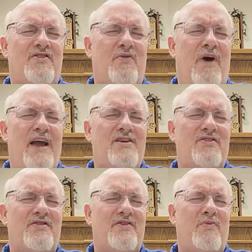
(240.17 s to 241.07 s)
and
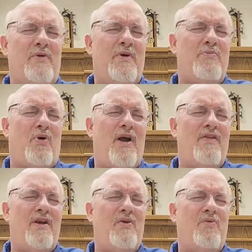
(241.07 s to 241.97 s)
righteousness. We pray
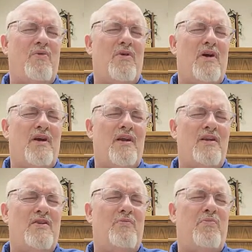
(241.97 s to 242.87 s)
that You will
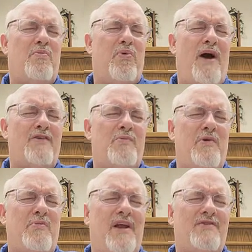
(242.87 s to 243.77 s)
continue to
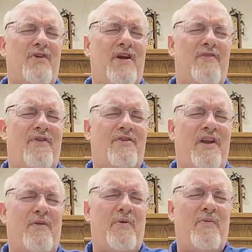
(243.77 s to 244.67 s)
prosper and bless their efforts
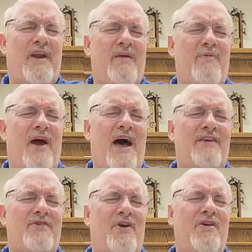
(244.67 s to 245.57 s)
and help them to keep their
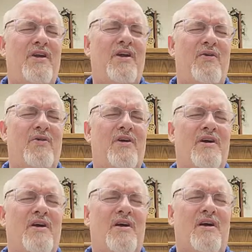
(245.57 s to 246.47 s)
eyes turned to You.
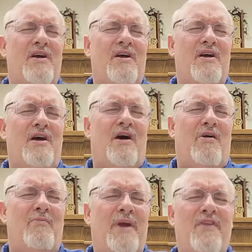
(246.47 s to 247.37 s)

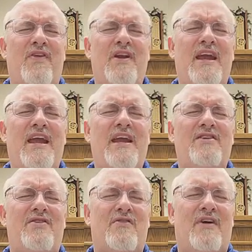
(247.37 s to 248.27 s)
Meet the
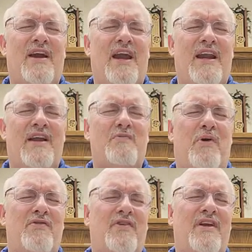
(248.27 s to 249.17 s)
needs of, again, each
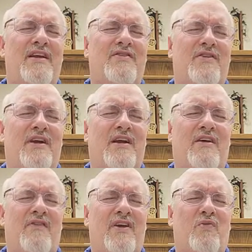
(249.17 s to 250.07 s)
person listening,
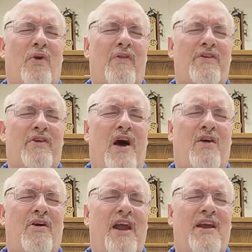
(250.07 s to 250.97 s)
of each one in this
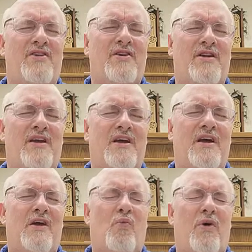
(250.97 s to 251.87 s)
congregation.
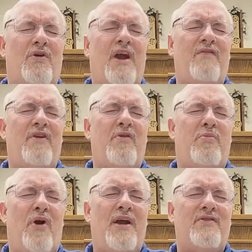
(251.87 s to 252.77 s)
We'll give You the
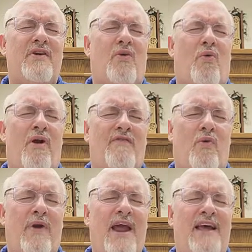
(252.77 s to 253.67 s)
praise and glory,
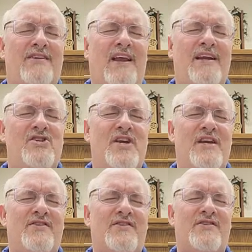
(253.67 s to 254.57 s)
for we ask it in
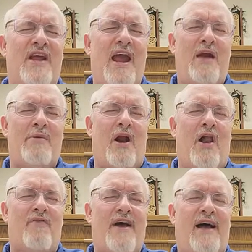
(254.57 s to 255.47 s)
Jesus' name. And
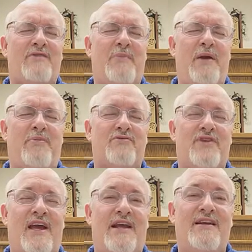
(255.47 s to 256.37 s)
all of God's people
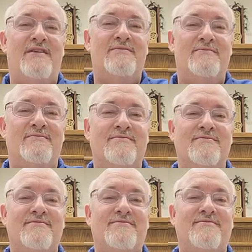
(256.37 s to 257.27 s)
said,
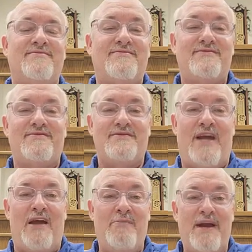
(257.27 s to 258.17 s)

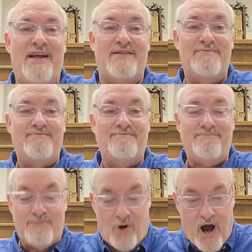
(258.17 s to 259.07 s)
amen,
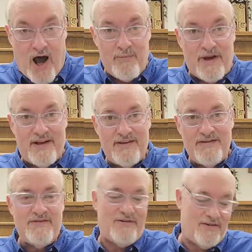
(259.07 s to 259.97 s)
or amen,
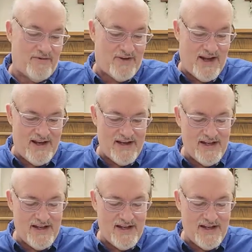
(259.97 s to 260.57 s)
okay?